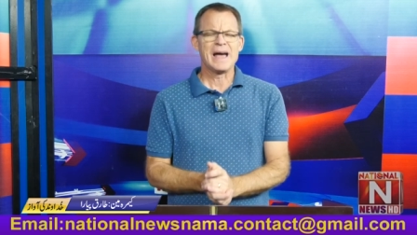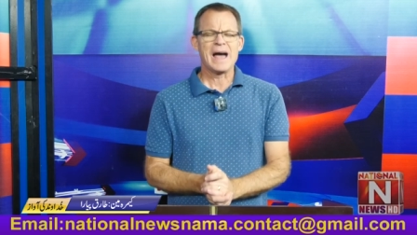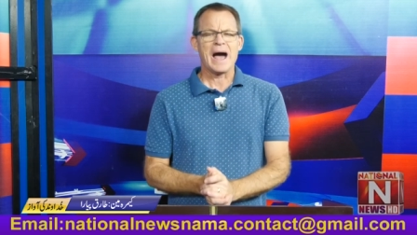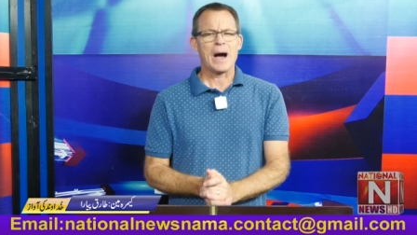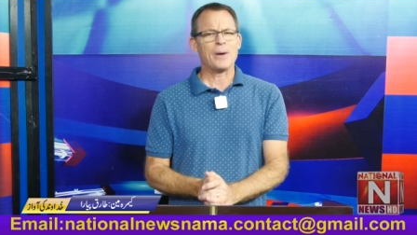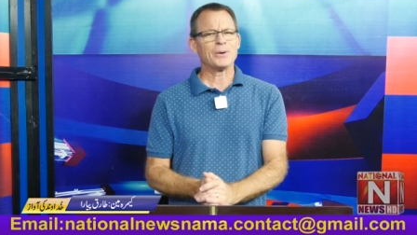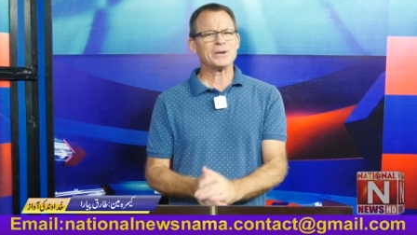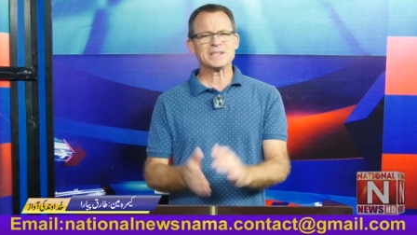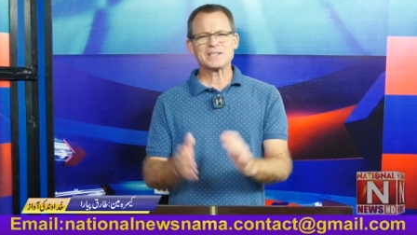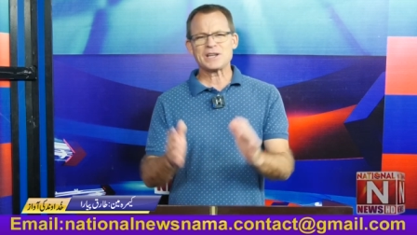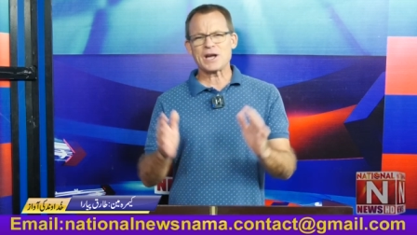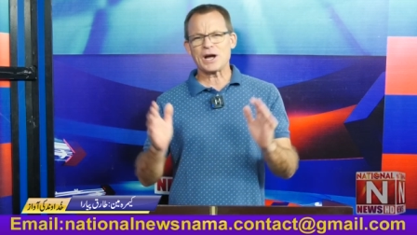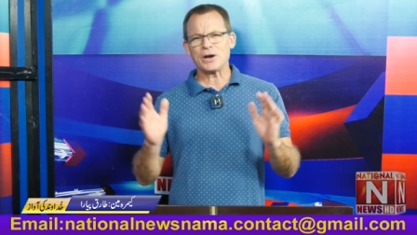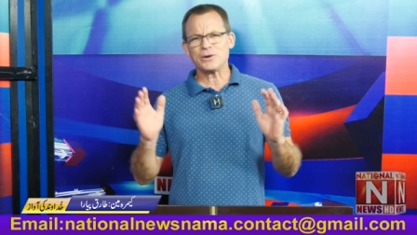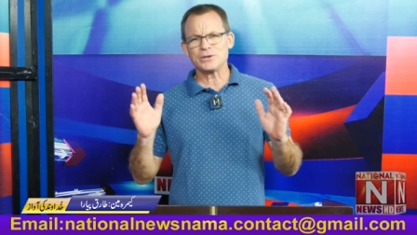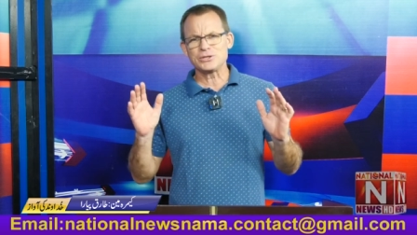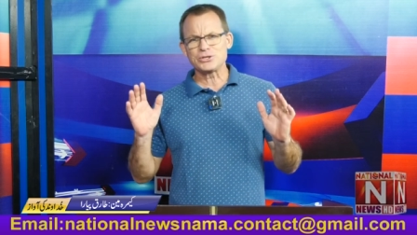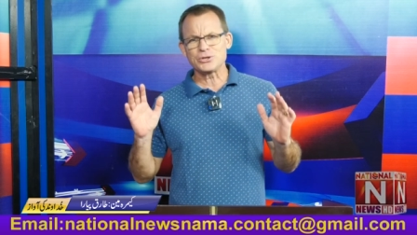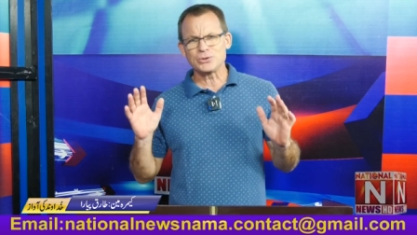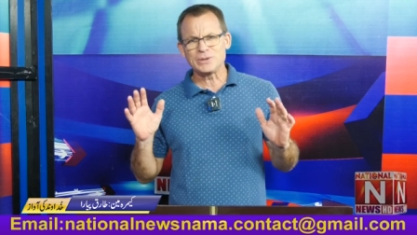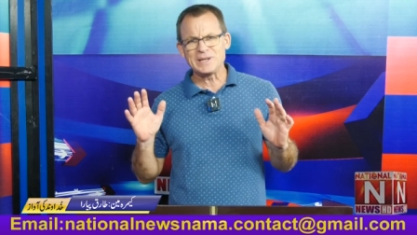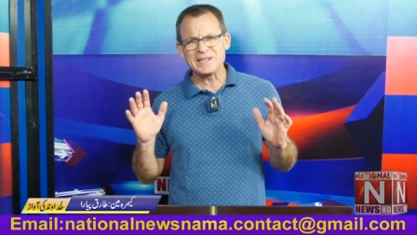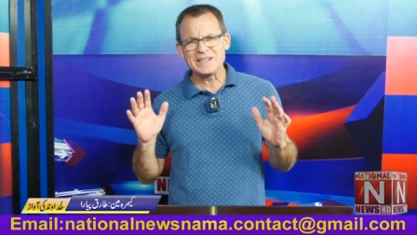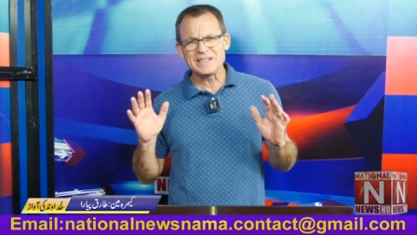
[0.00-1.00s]
I want to
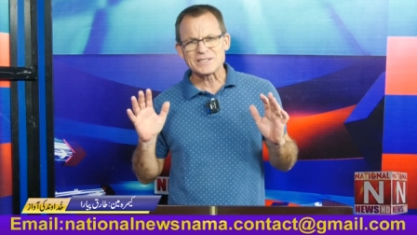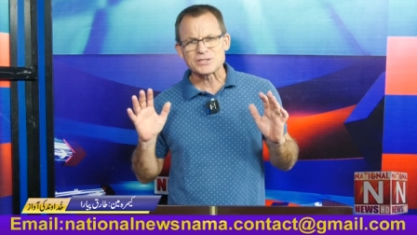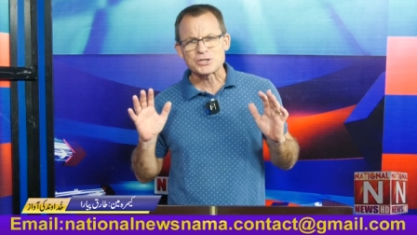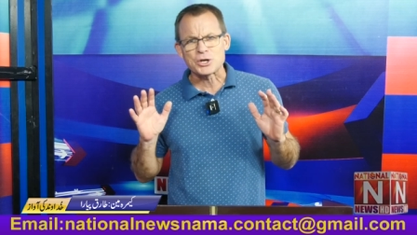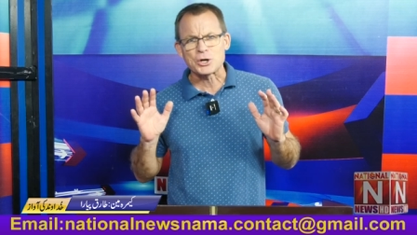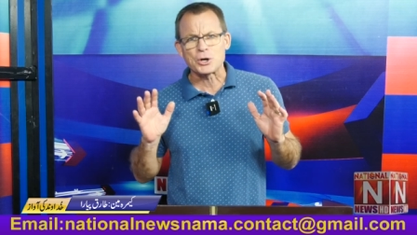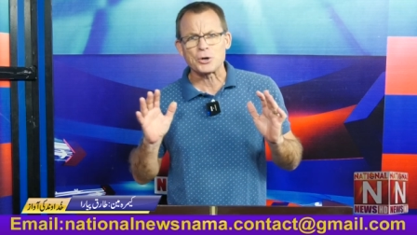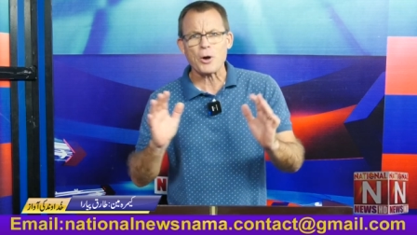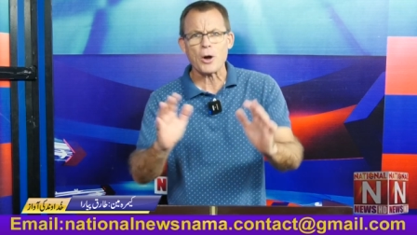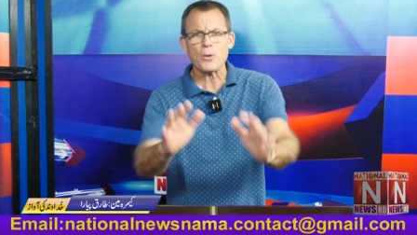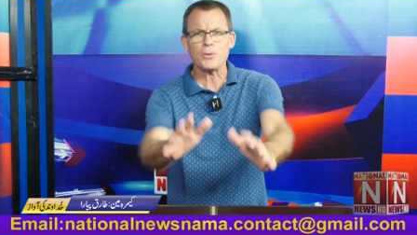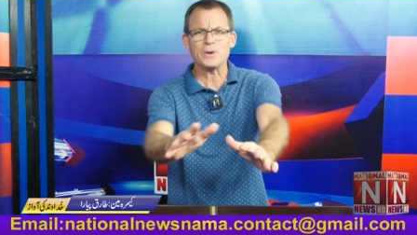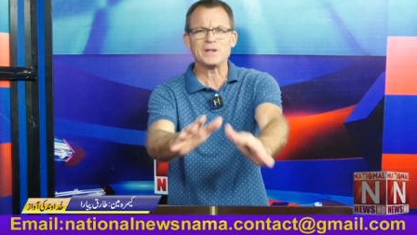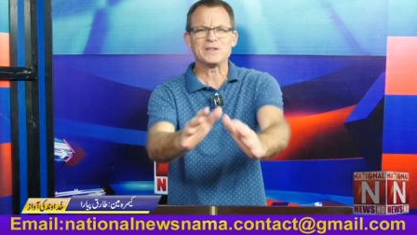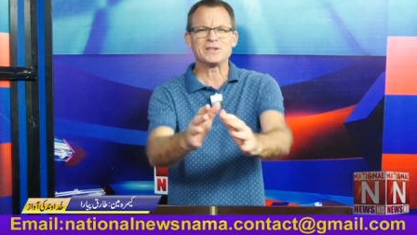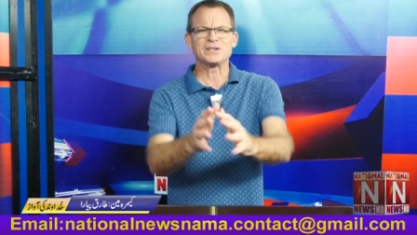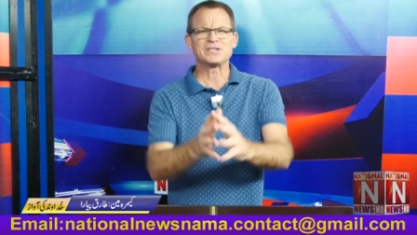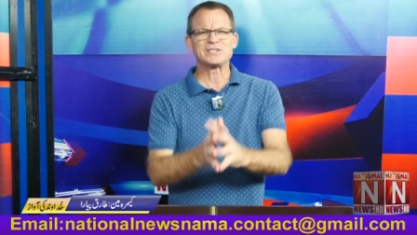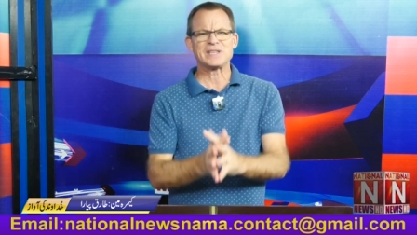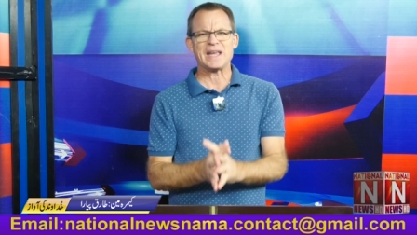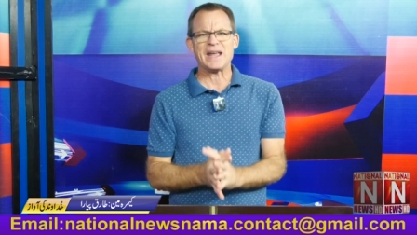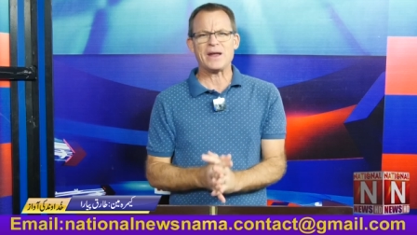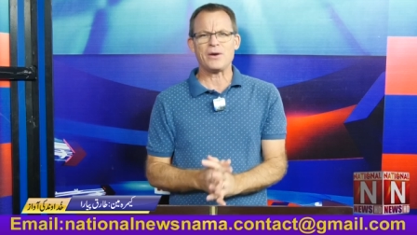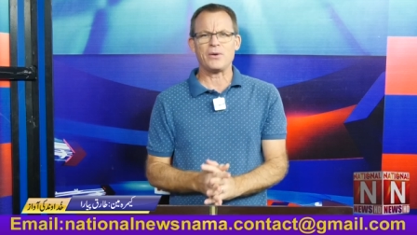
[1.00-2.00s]
encourage you leaders, grow in
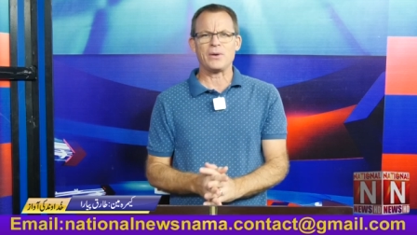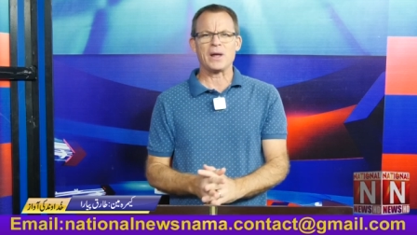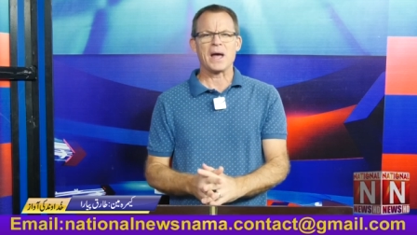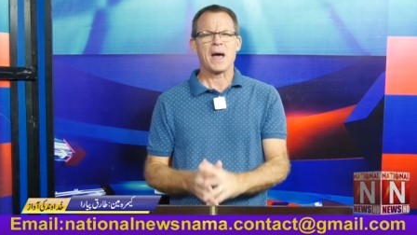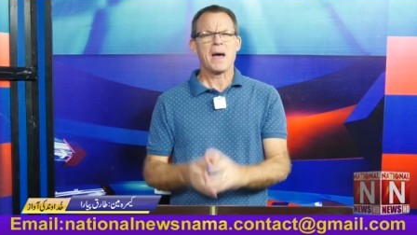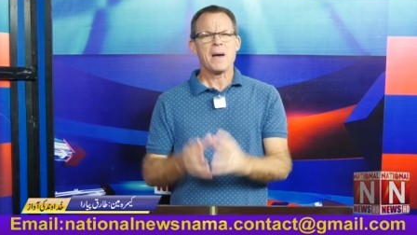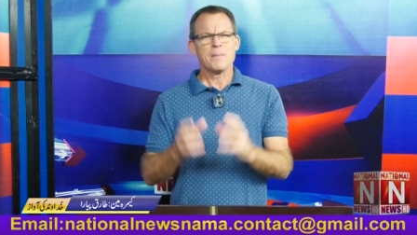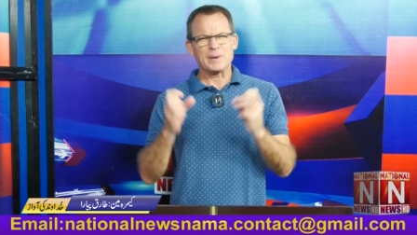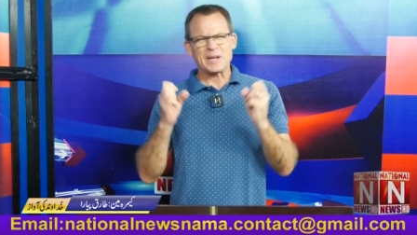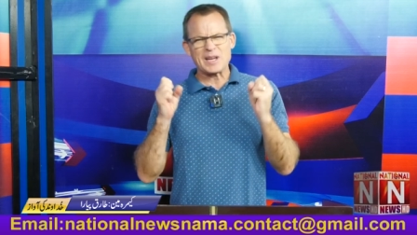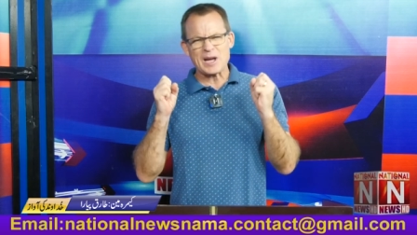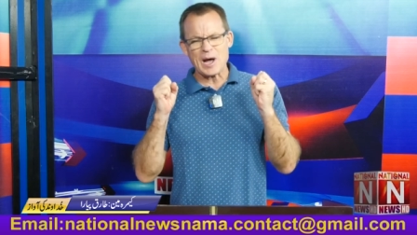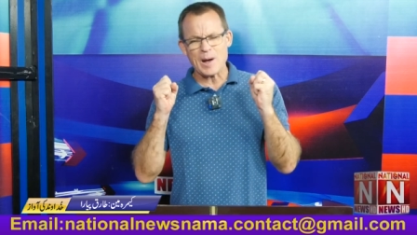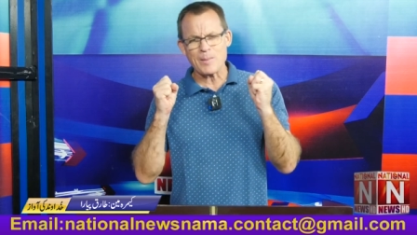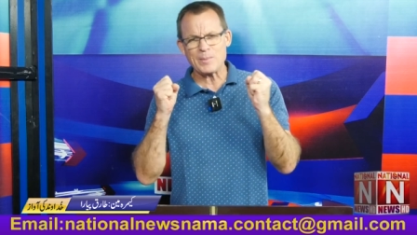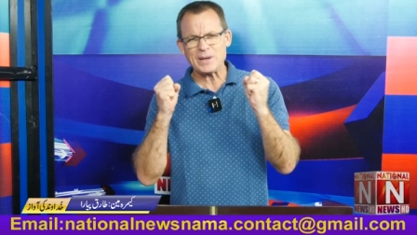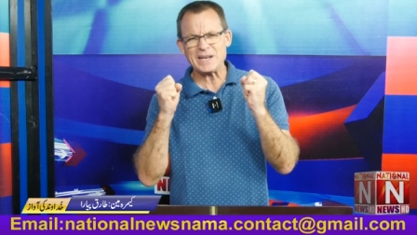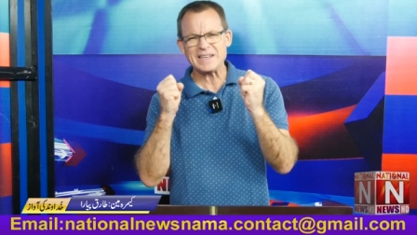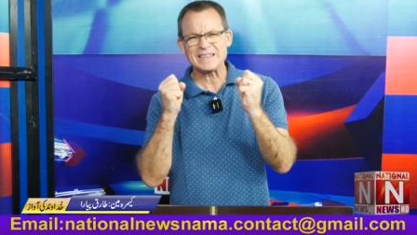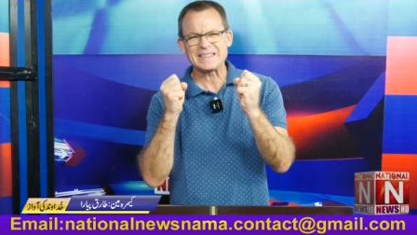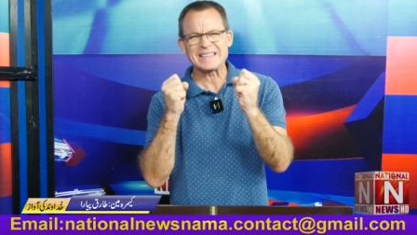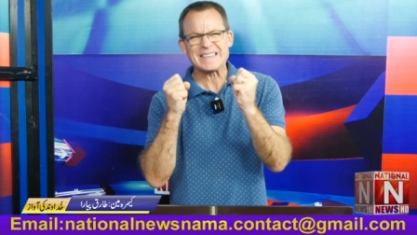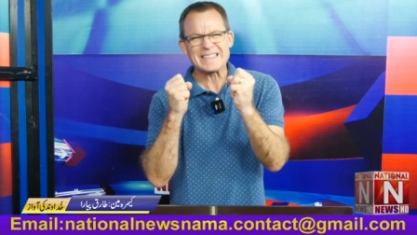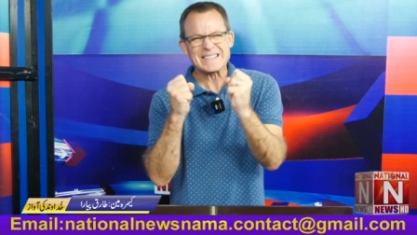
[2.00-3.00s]
this area. Become
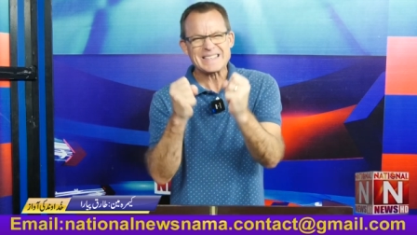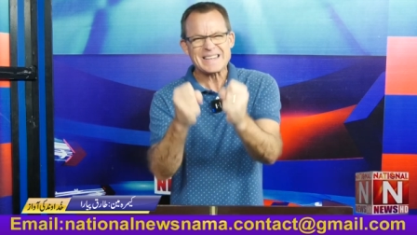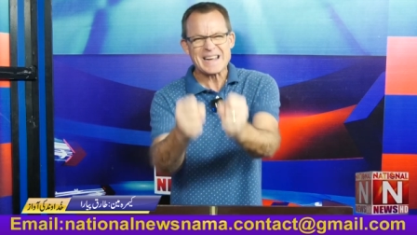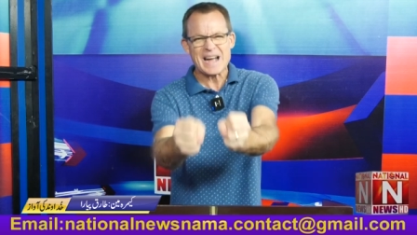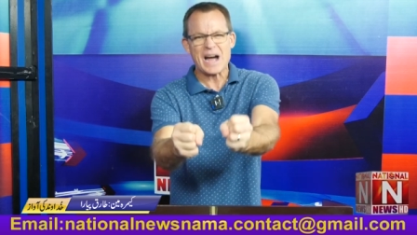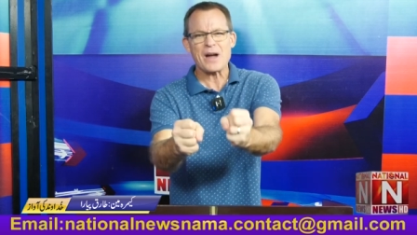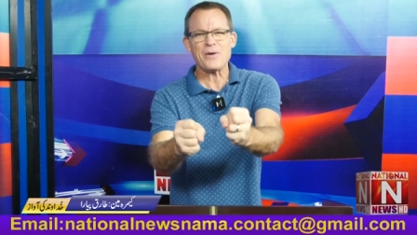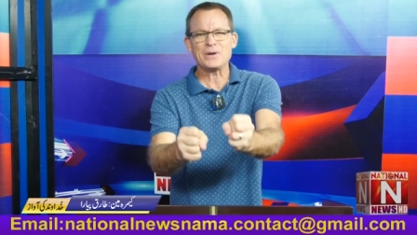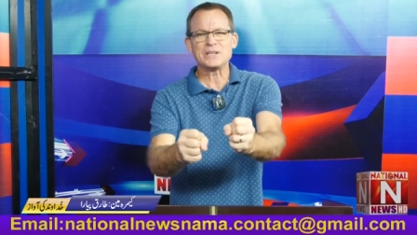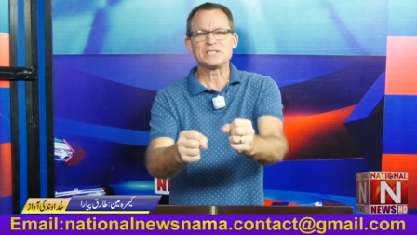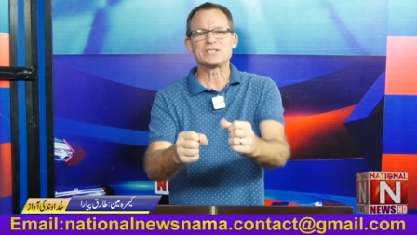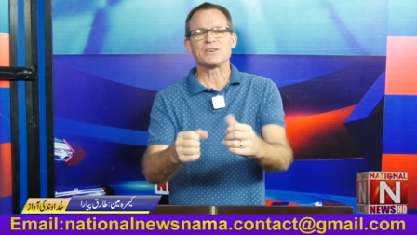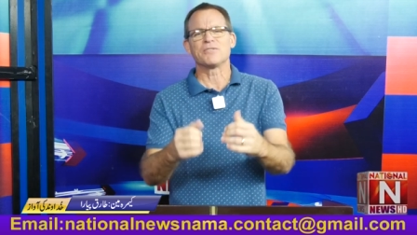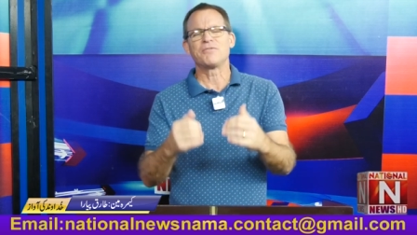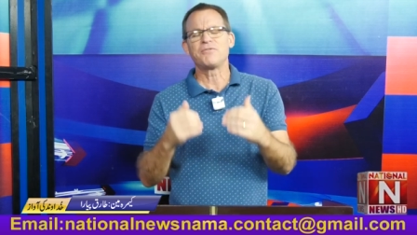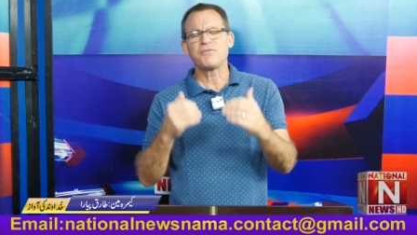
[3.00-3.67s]
an encourager.